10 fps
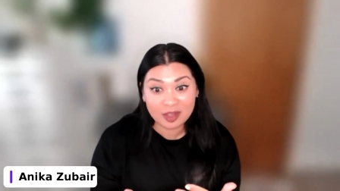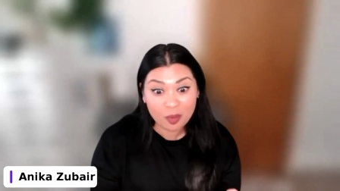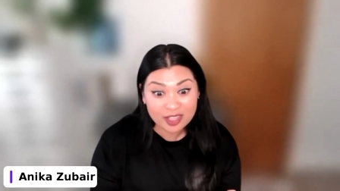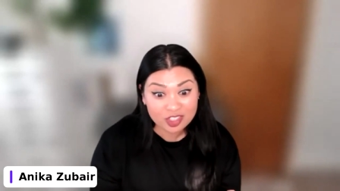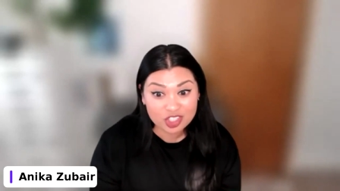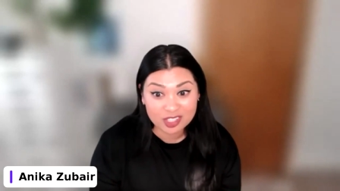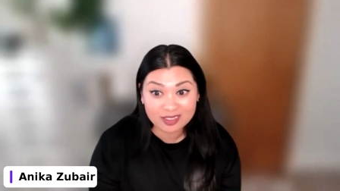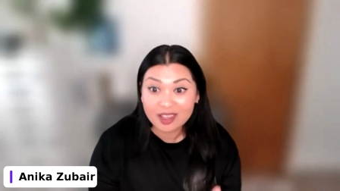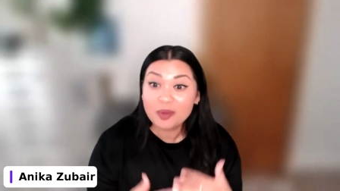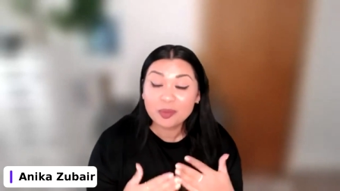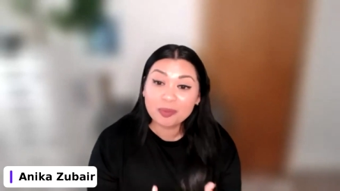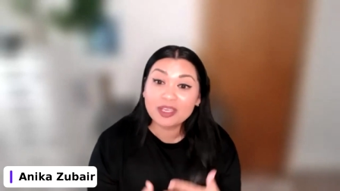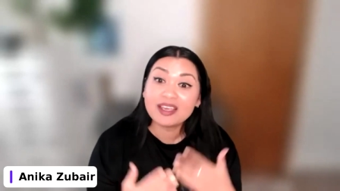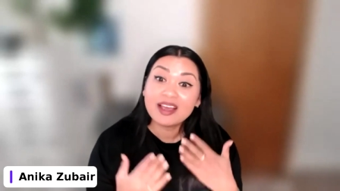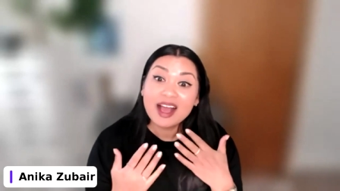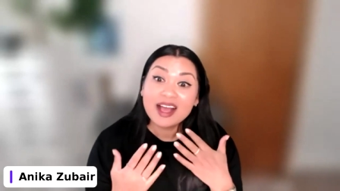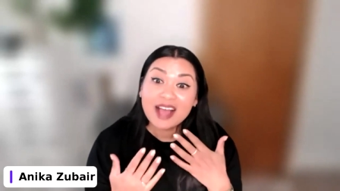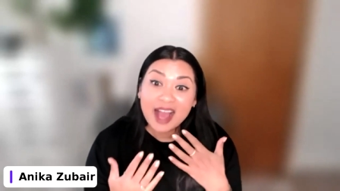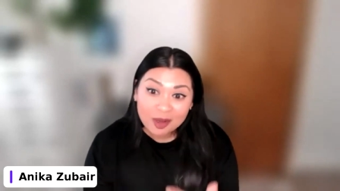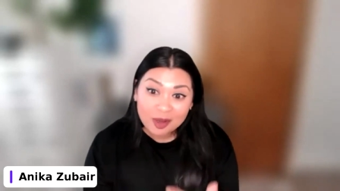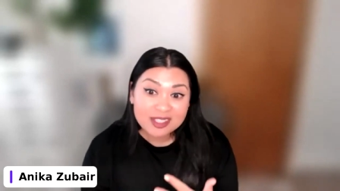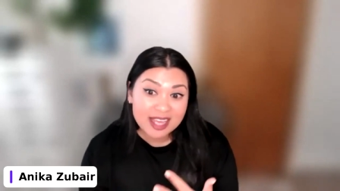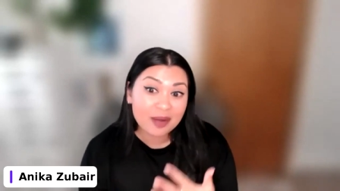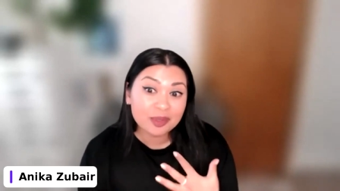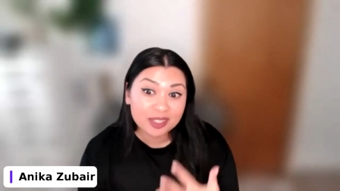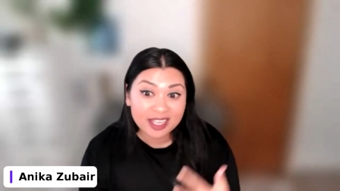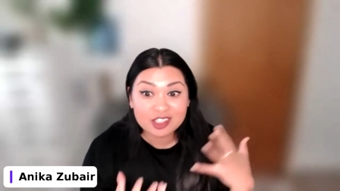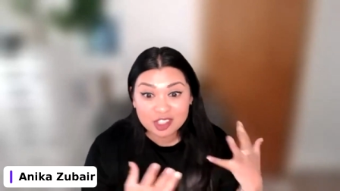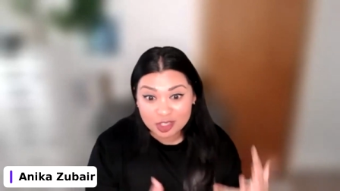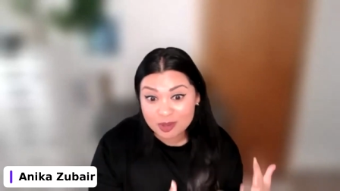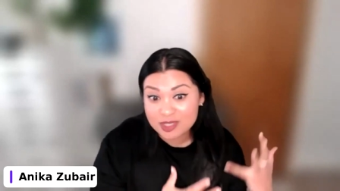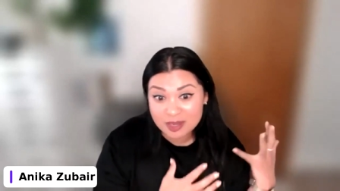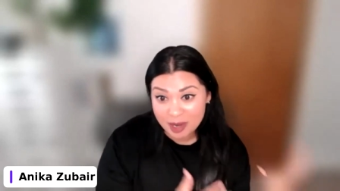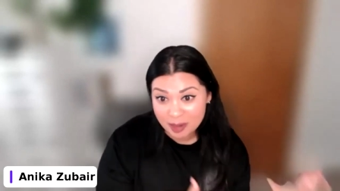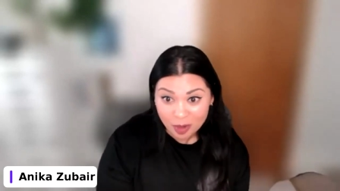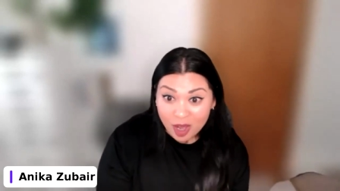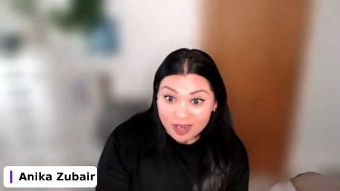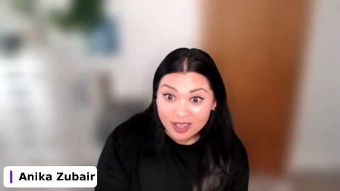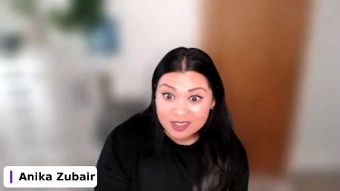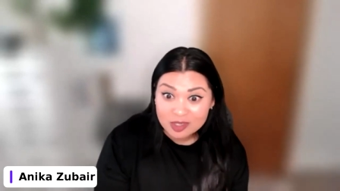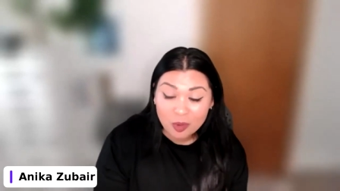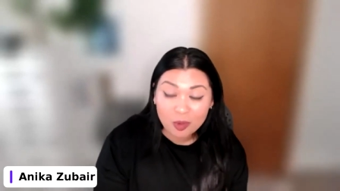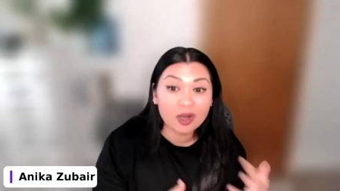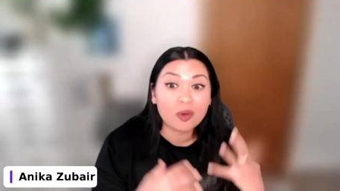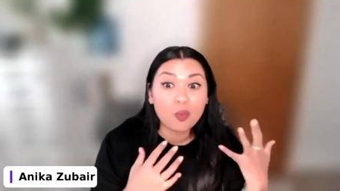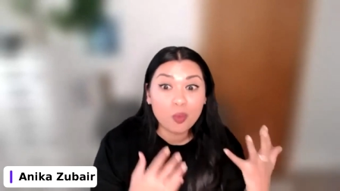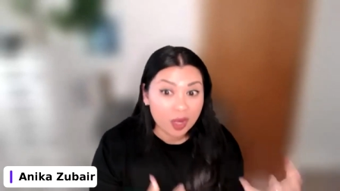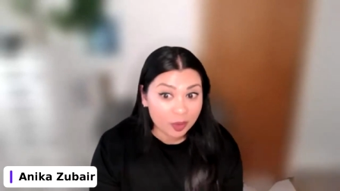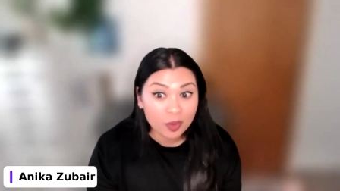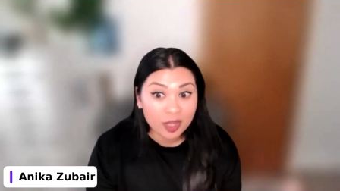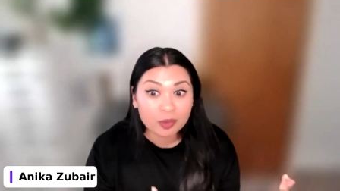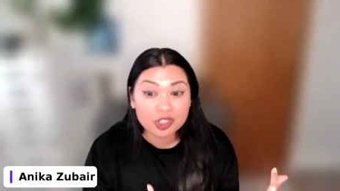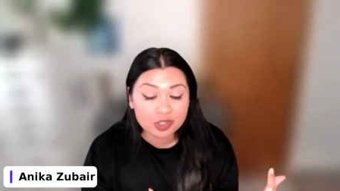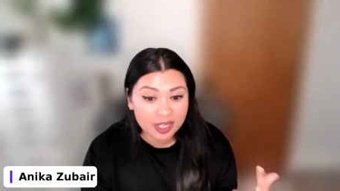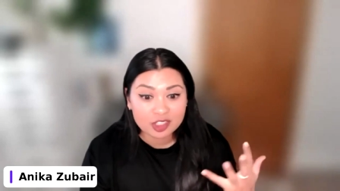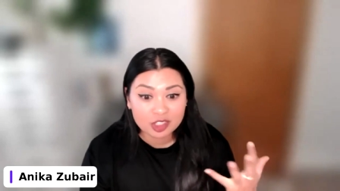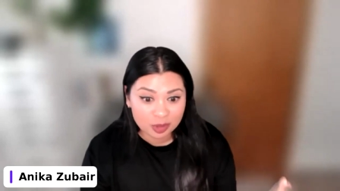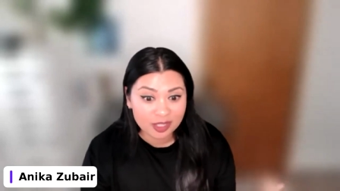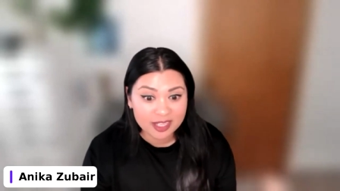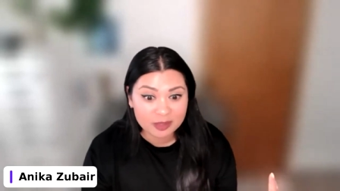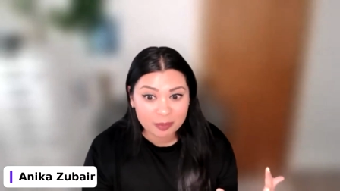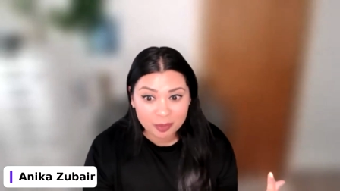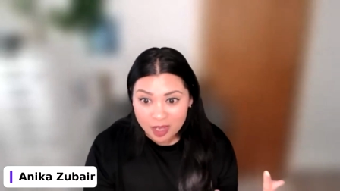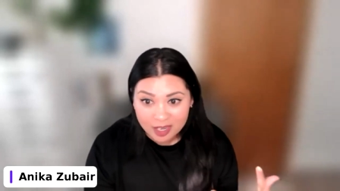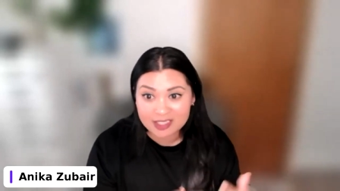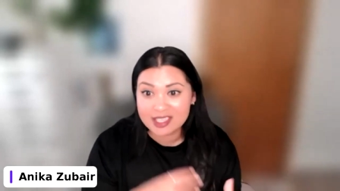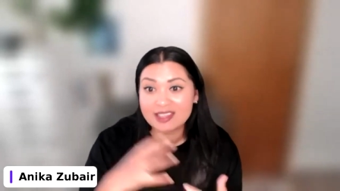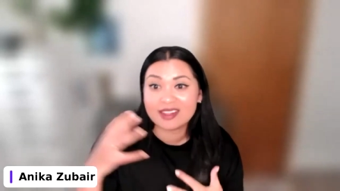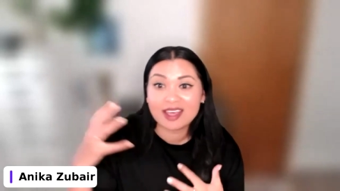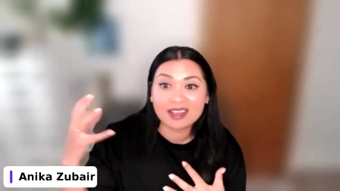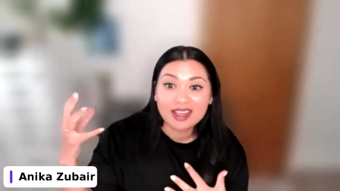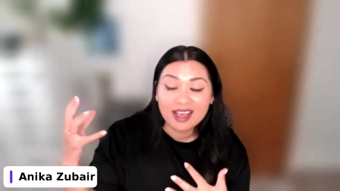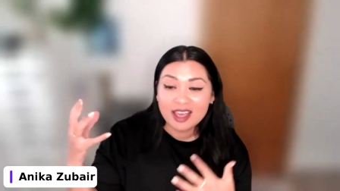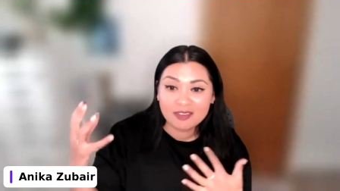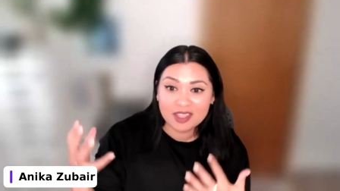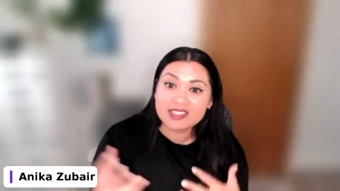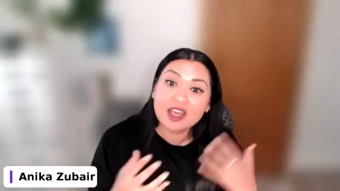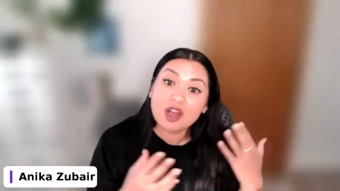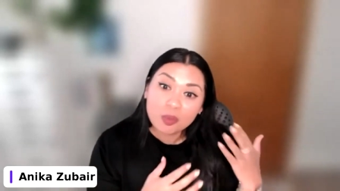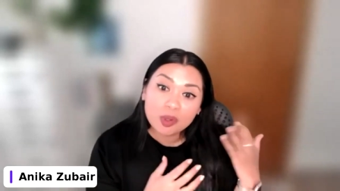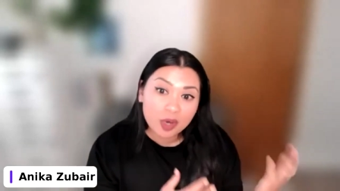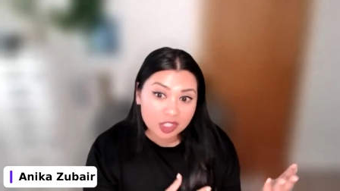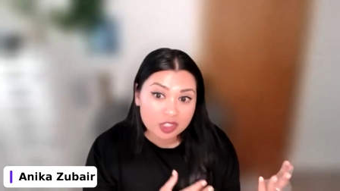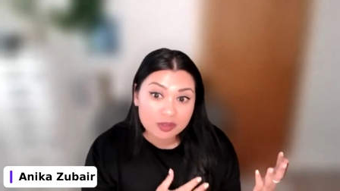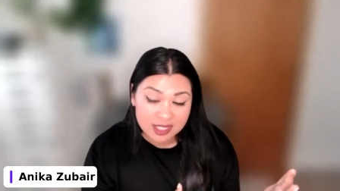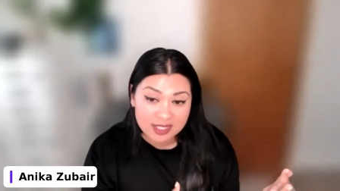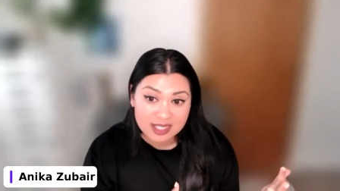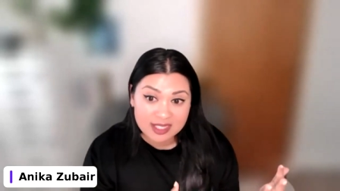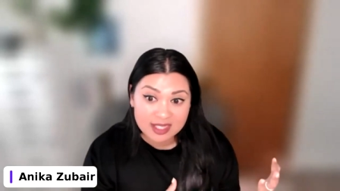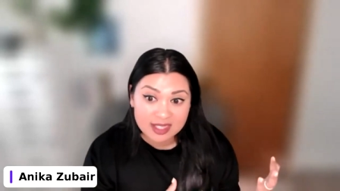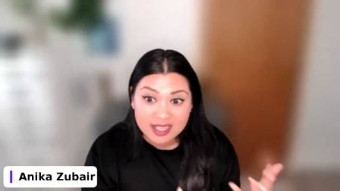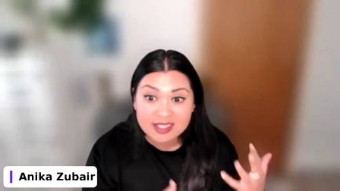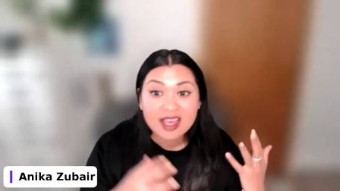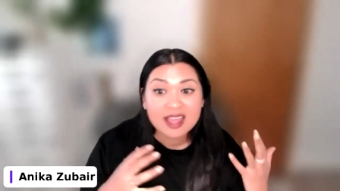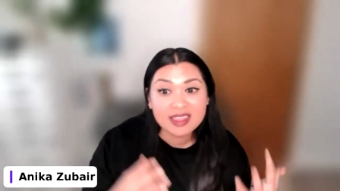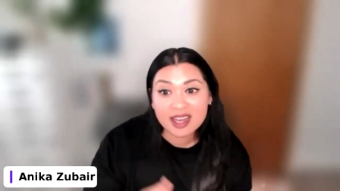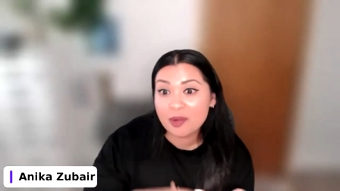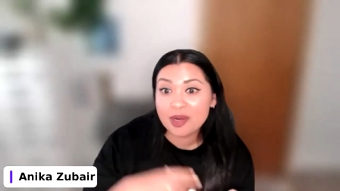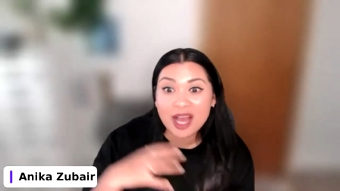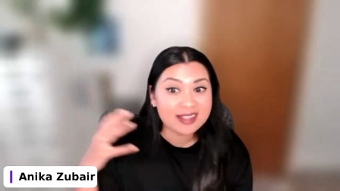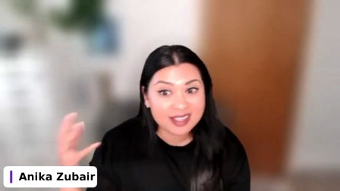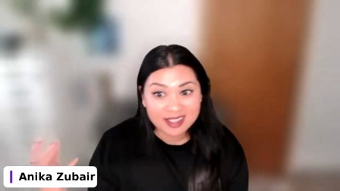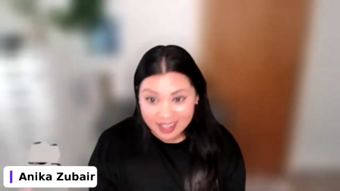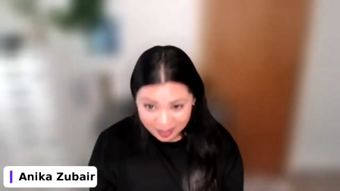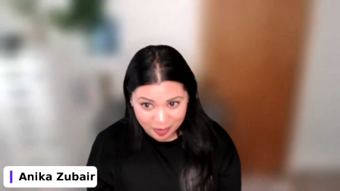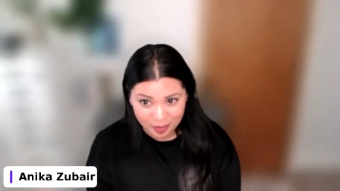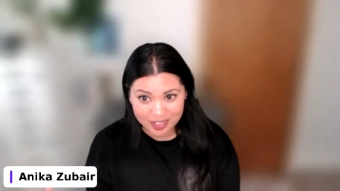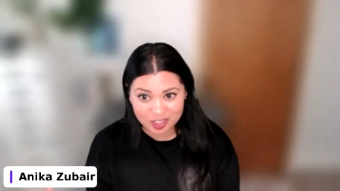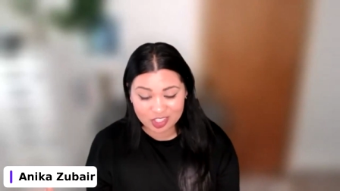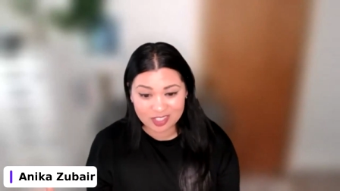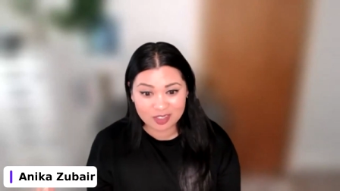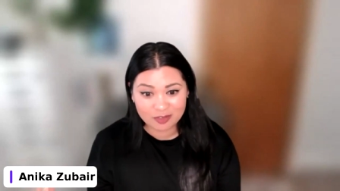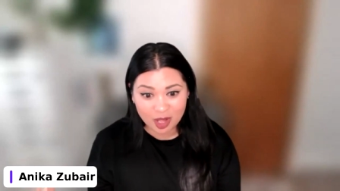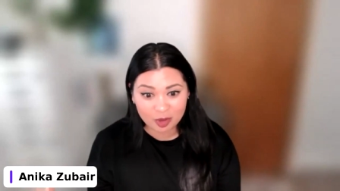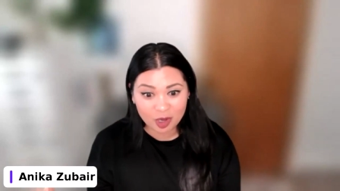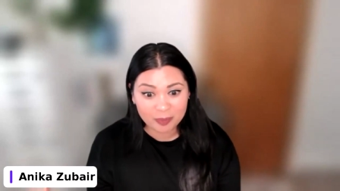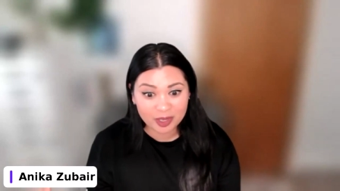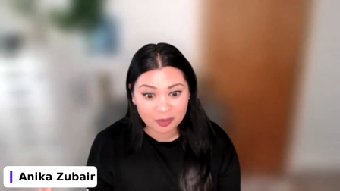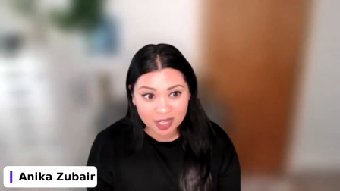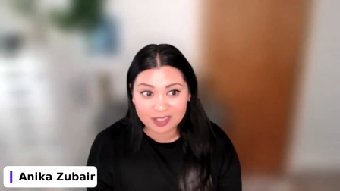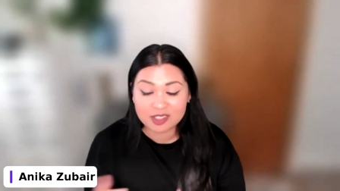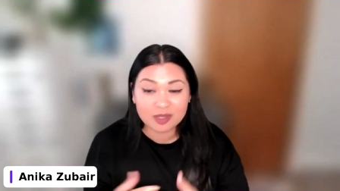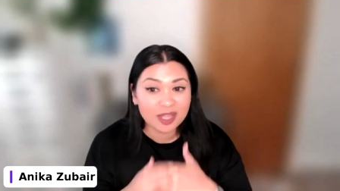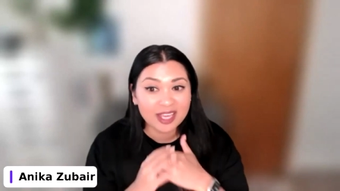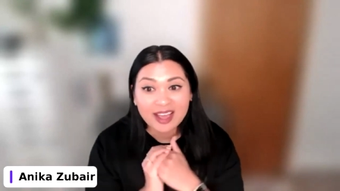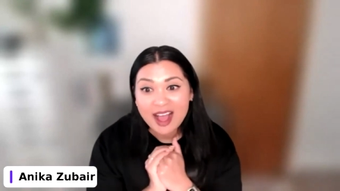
question would be, how does that relate to using my product? Or what way would you like to utilize my product? And then if they say, oh, we want to do this, this, and this, then I would ask another question to follow up on. Well, so like,